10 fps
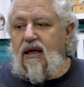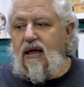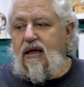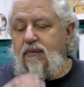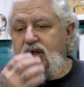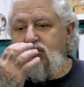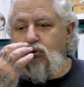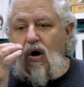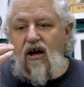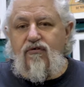him and his
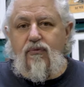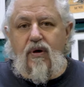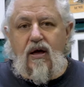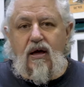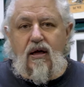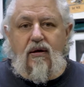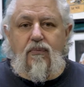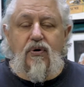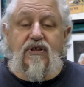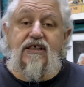wife,
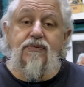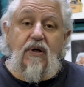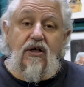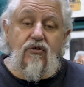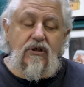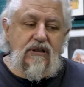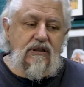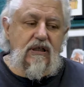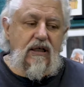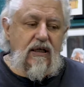Princess
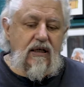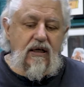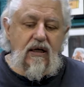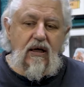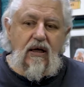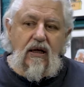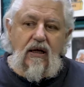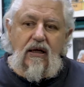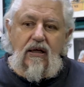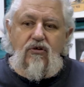Beatrice,
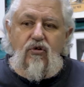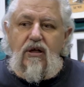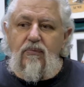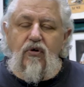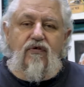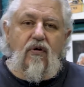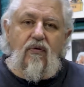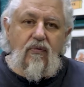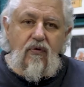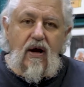literally moved
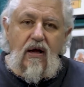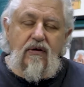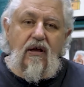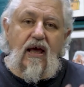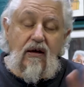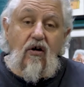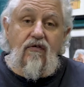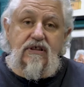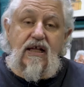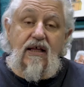around,
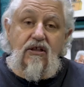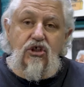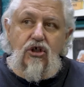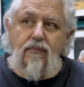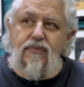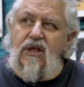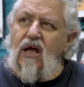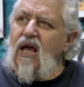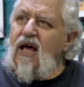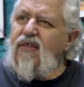obviously had the shops.
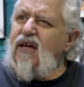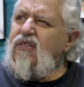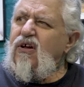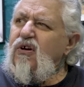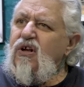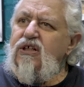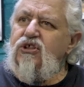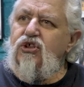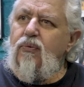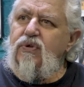I think the
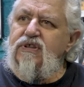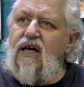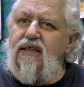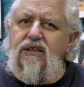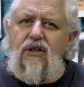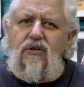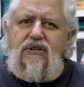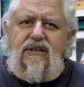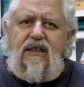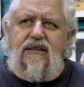earliest shop was
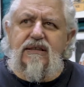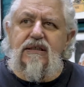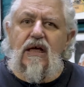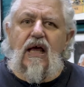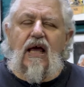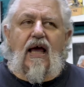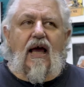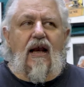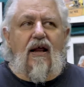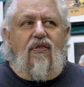1906.
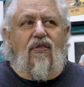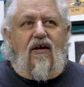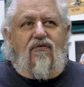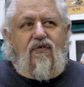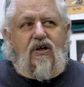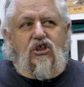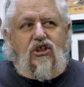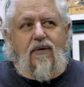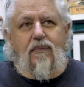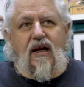And they finished
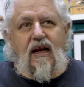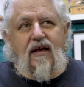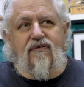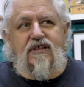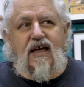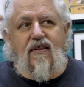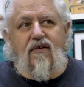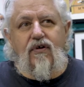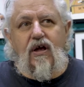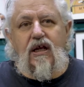up and left South
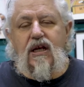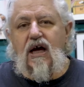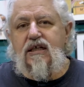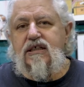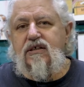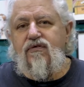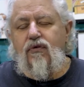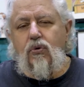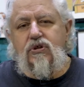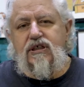Africa in
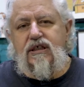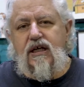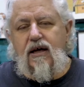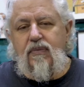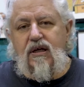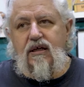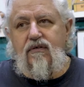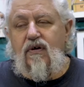1914, I believe.